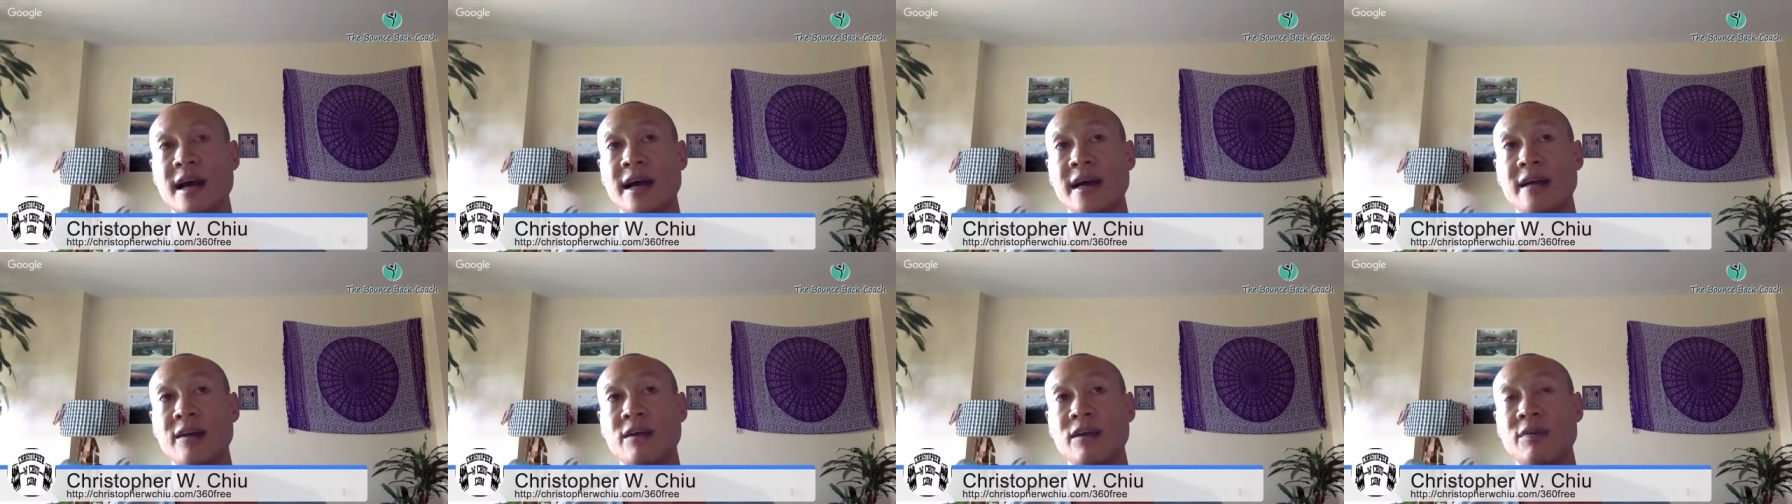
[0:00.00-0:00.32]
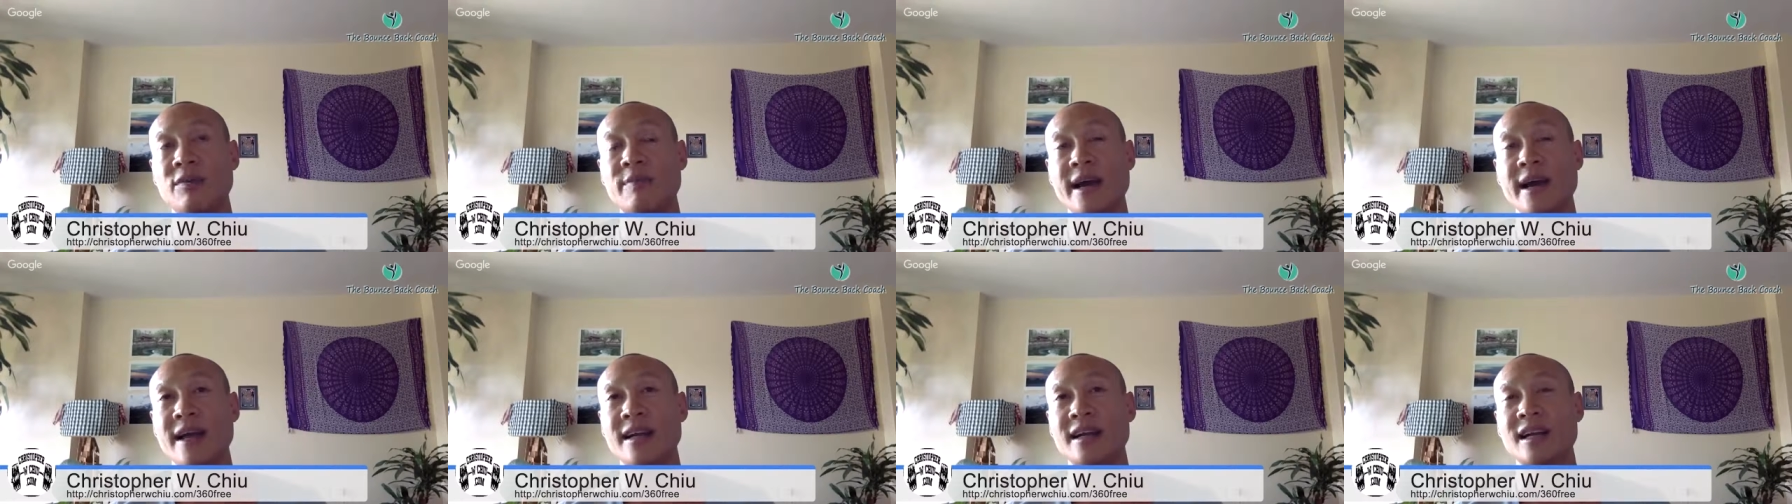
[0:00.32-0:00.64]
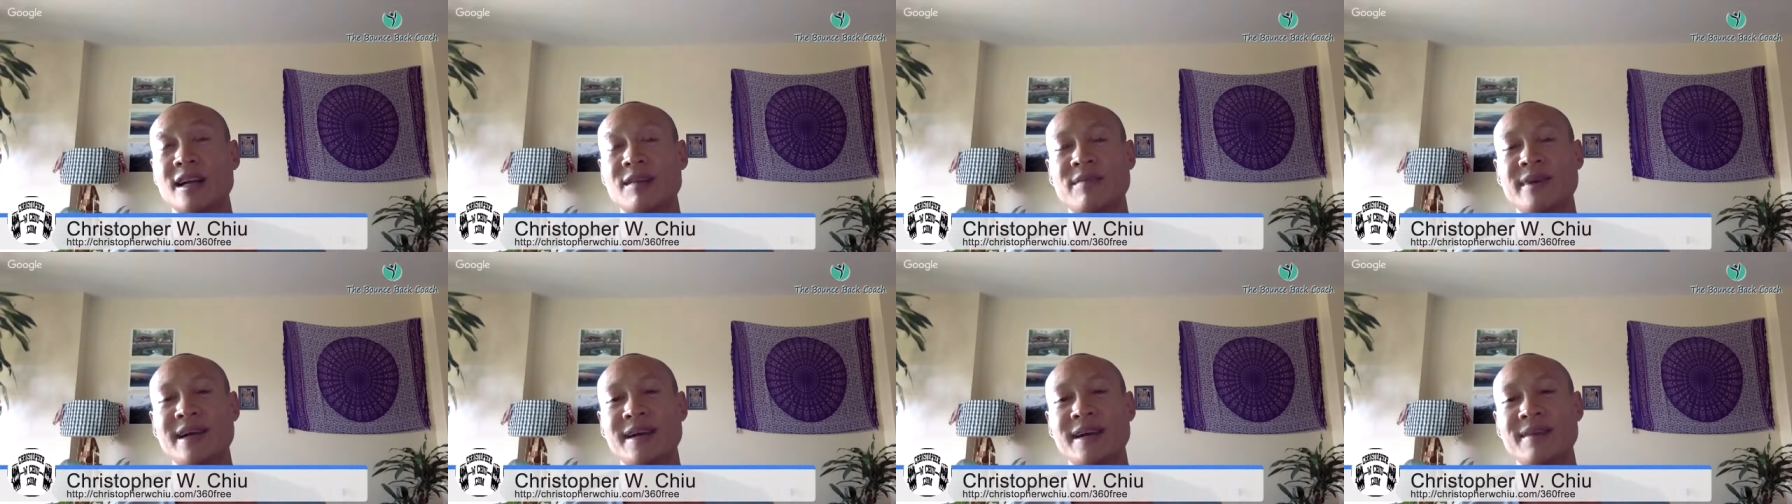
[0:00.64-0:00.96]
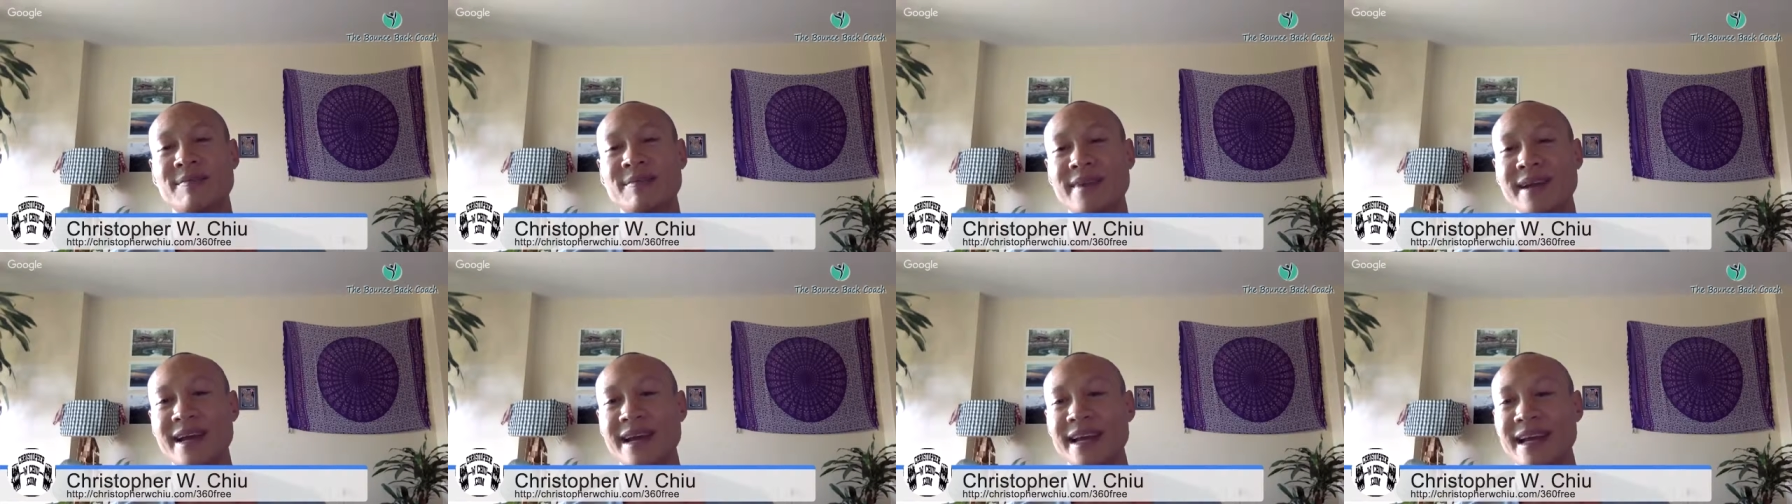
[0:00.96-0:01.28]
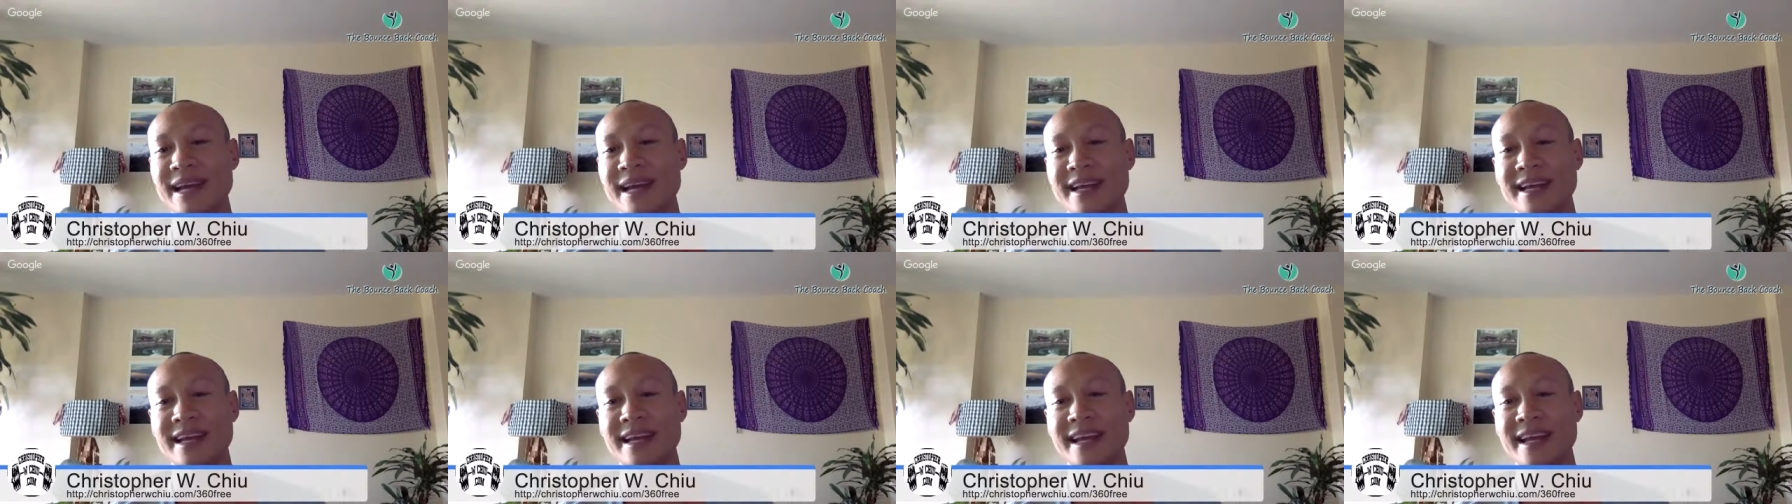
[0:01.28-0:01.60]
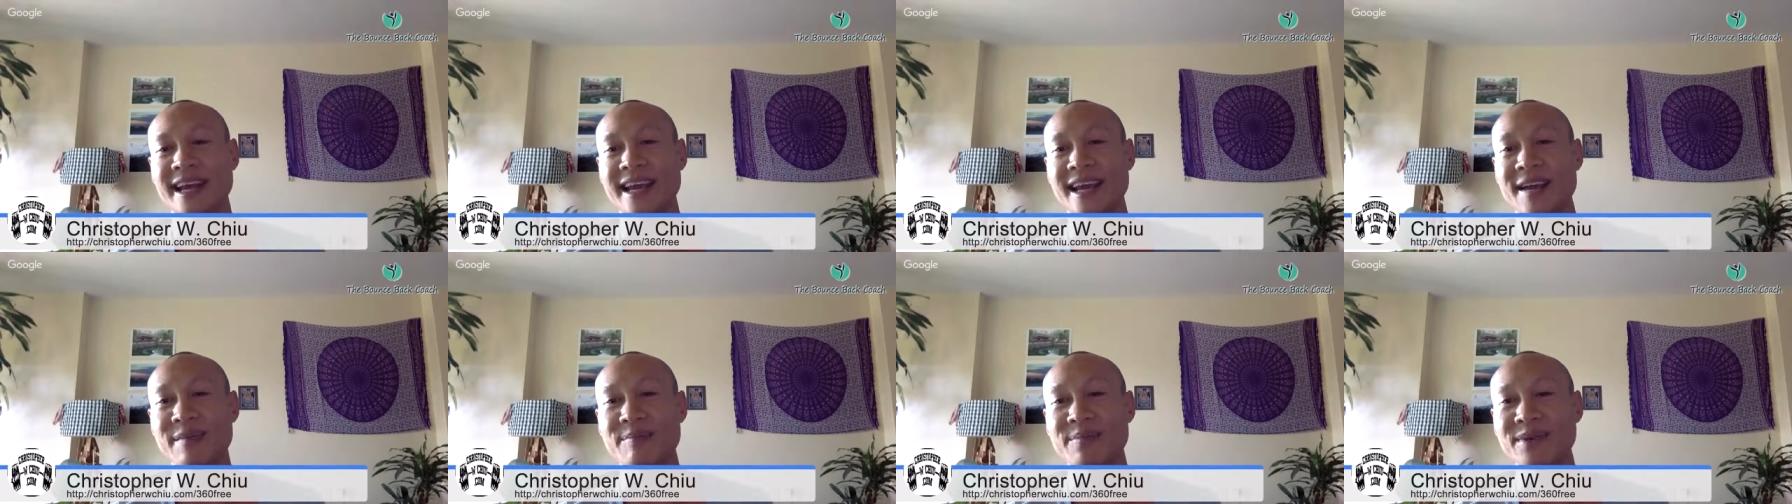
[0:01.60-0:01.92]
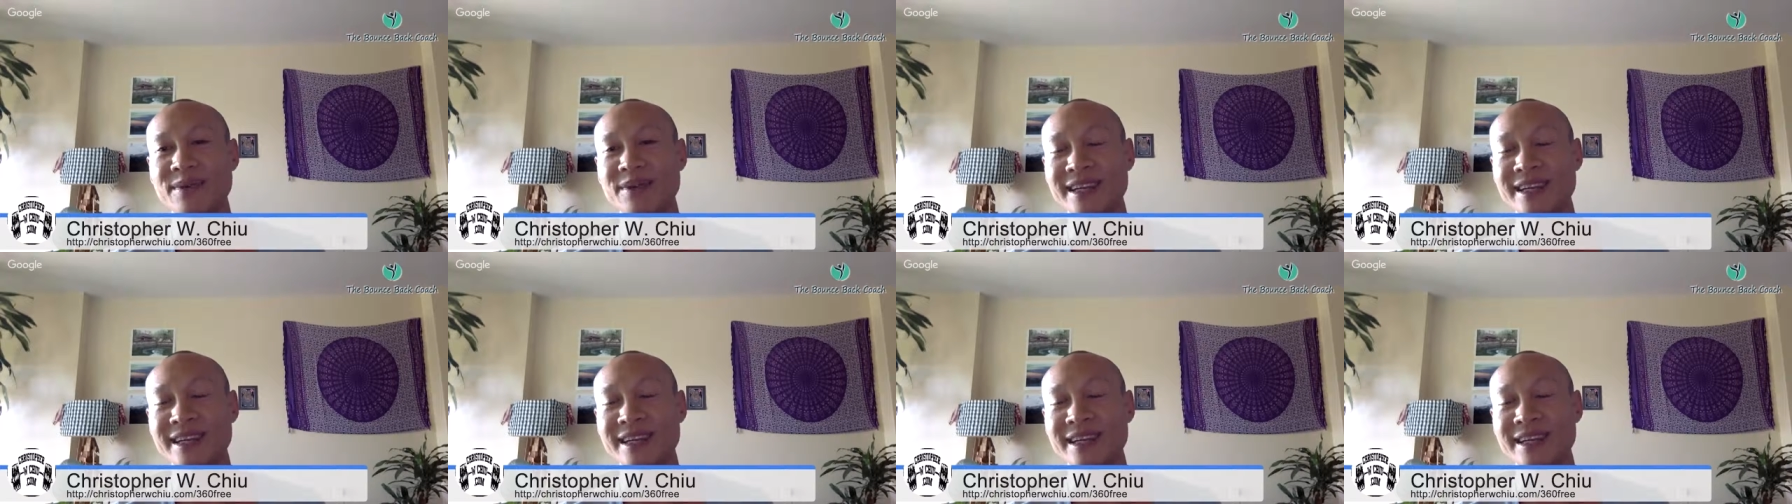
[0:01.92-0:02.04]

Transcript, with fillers: I look back and I'm like, man, I can't